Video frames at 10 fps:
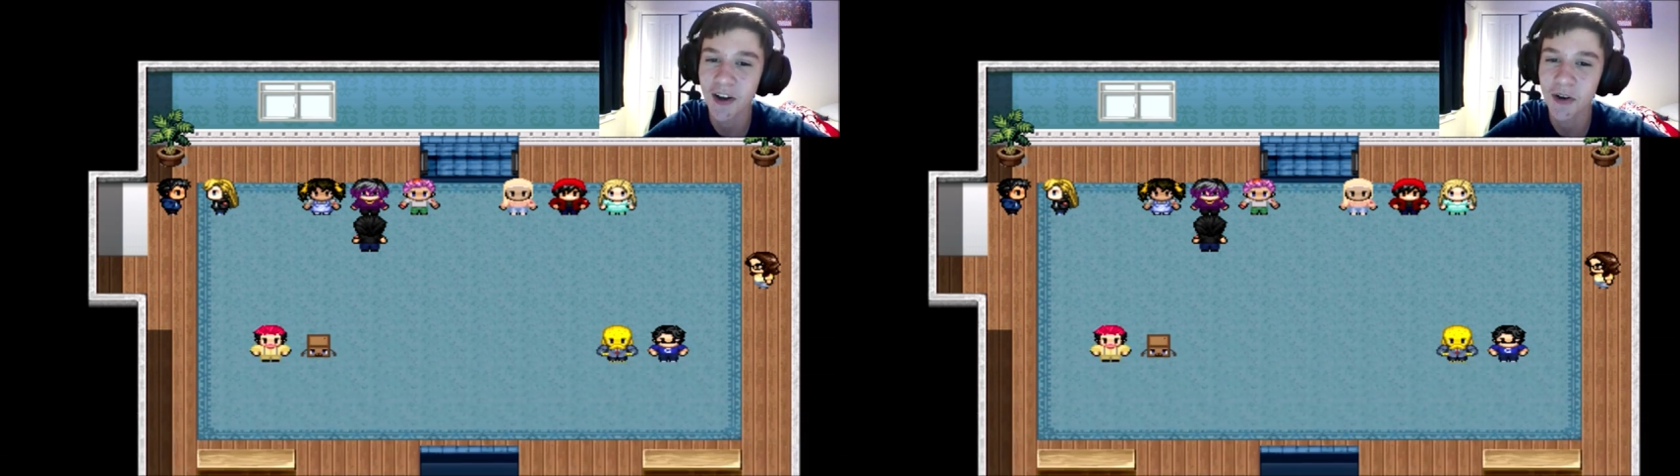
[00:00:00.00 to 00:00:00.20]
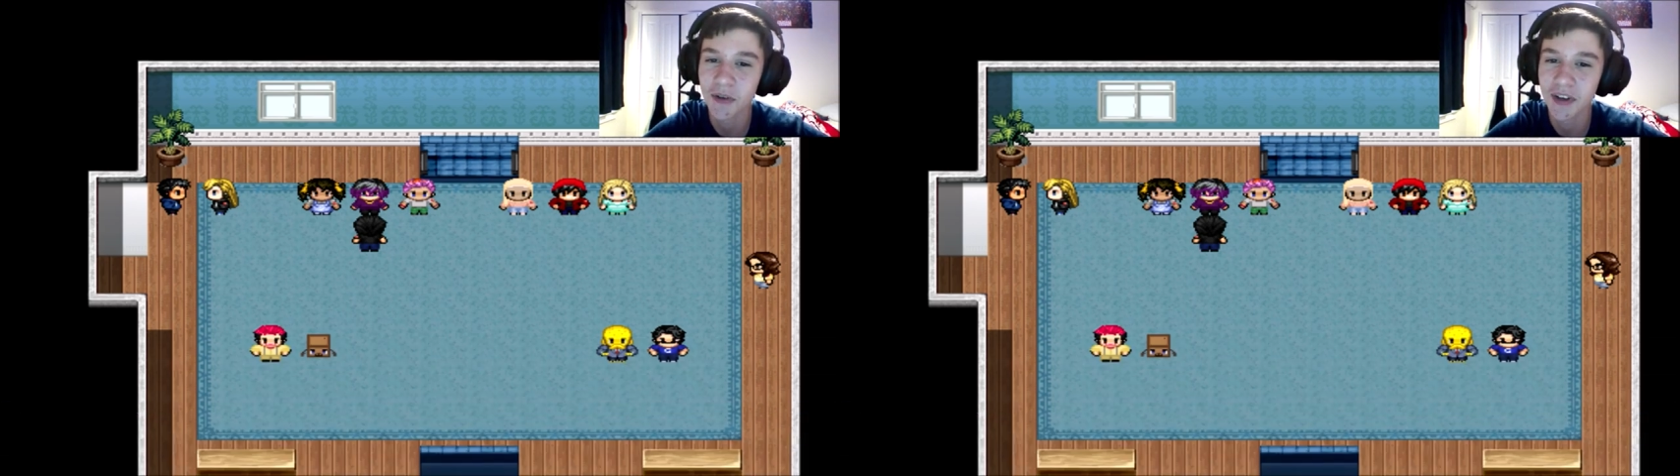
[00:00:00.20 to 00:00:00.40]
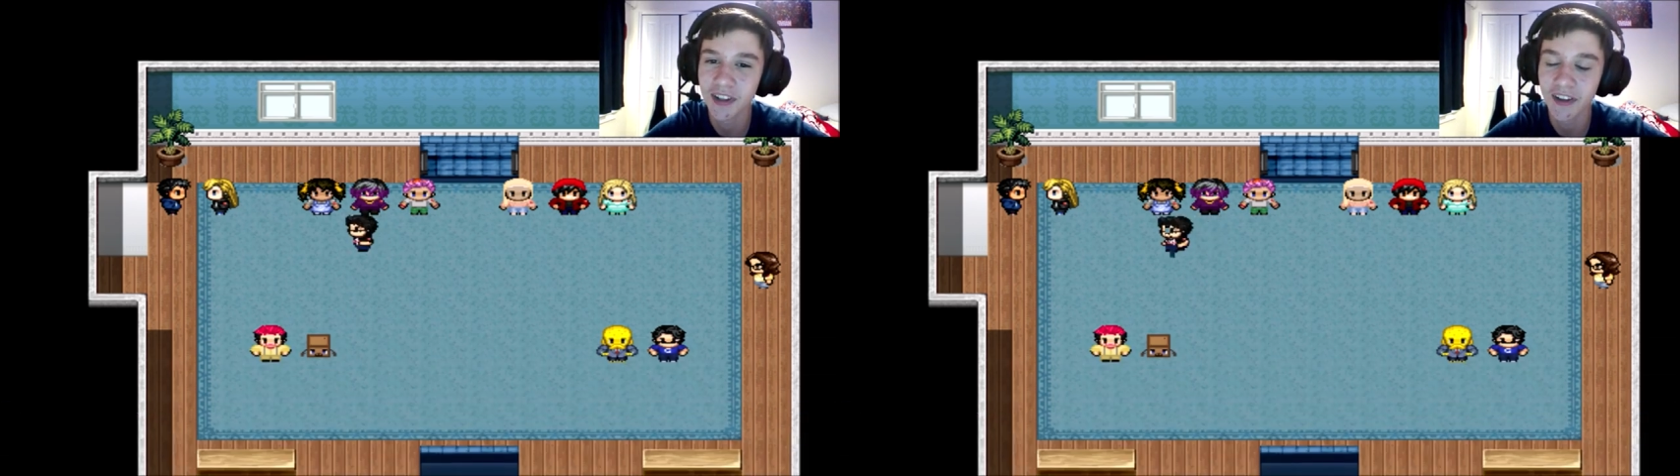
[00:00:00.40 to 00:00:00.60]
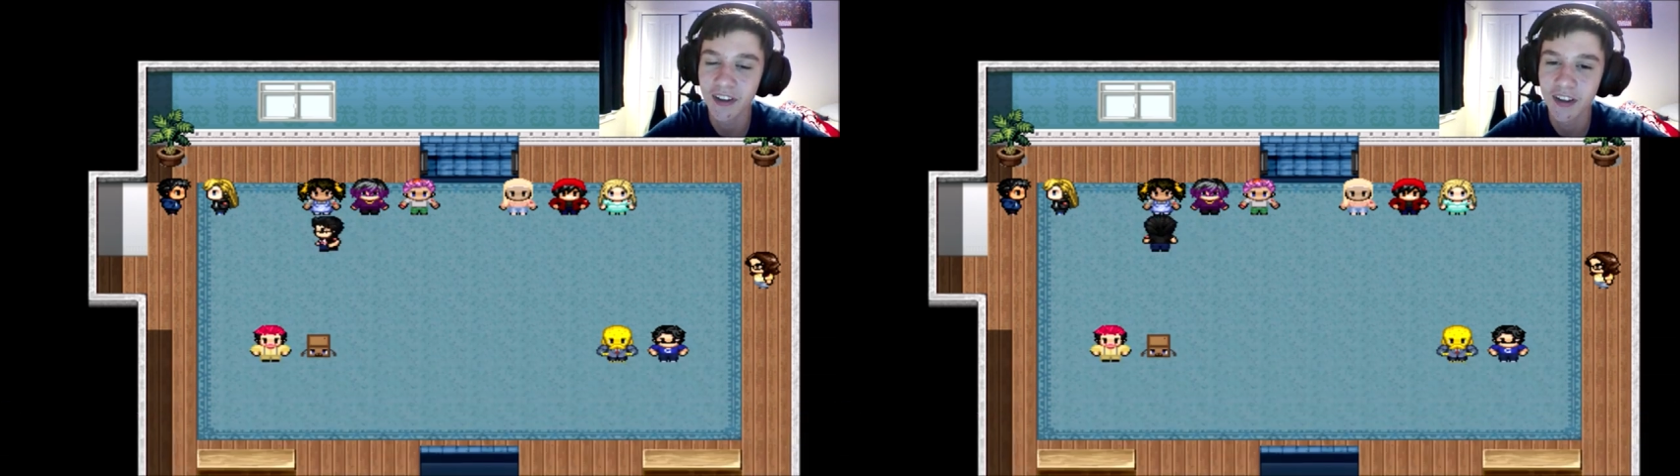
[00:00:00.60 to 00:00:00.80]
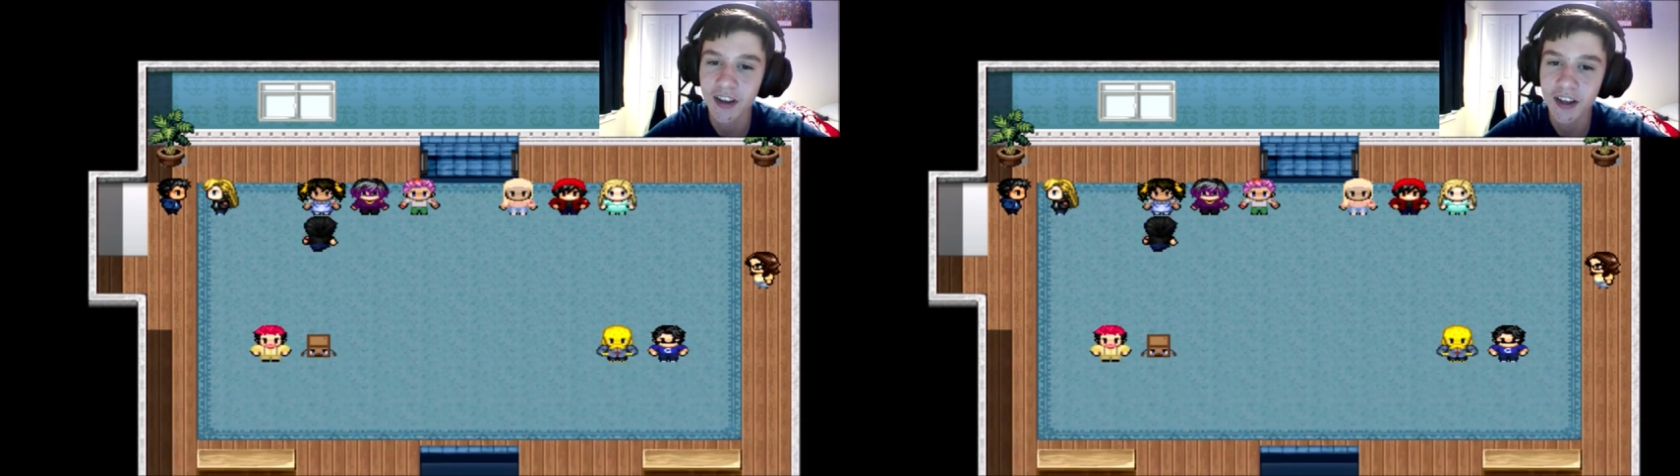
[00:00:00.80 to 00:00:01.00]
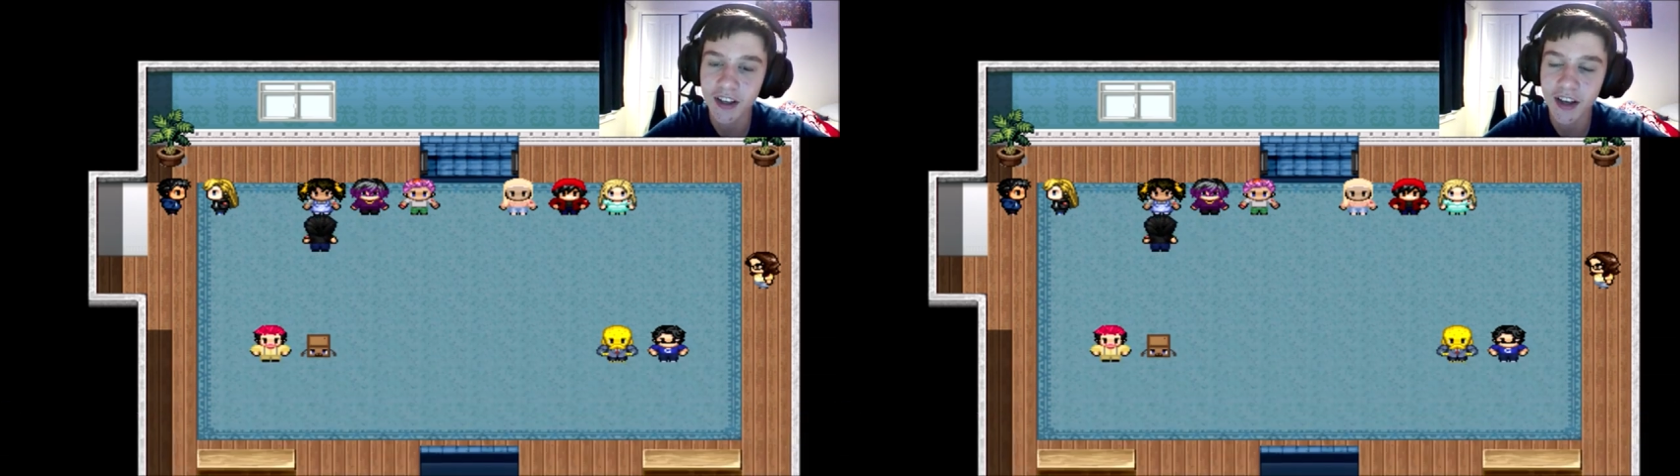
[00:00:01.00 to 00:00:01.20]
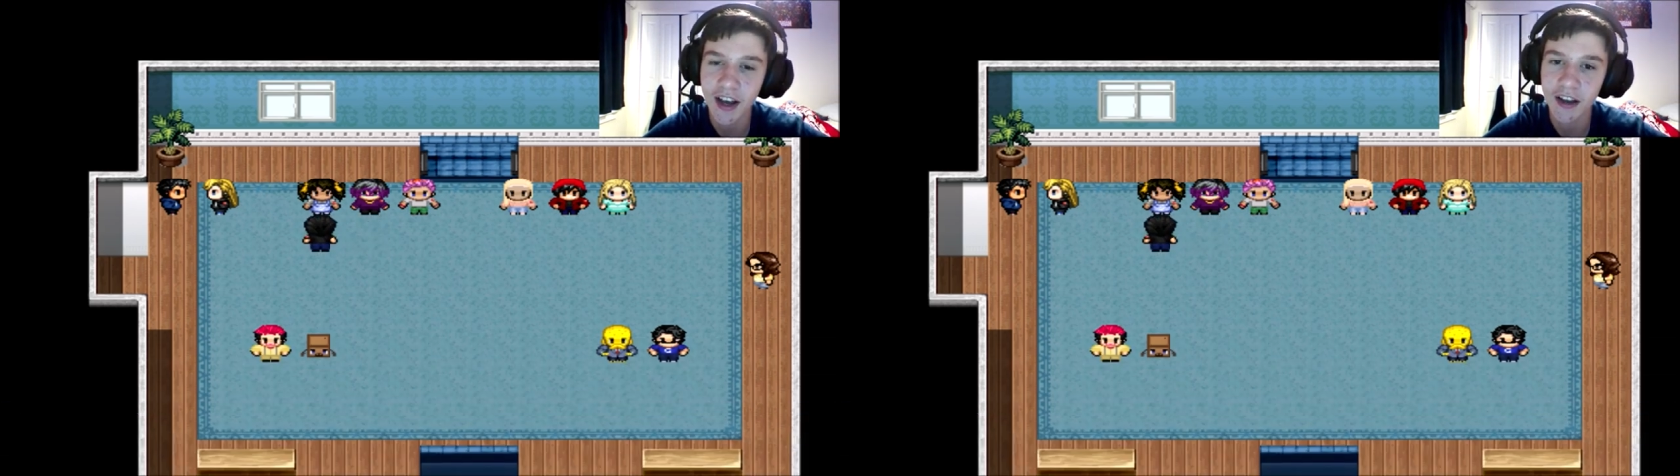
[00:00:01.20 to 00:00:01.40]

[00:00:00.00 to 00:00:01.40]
Oh well, well. Yeah.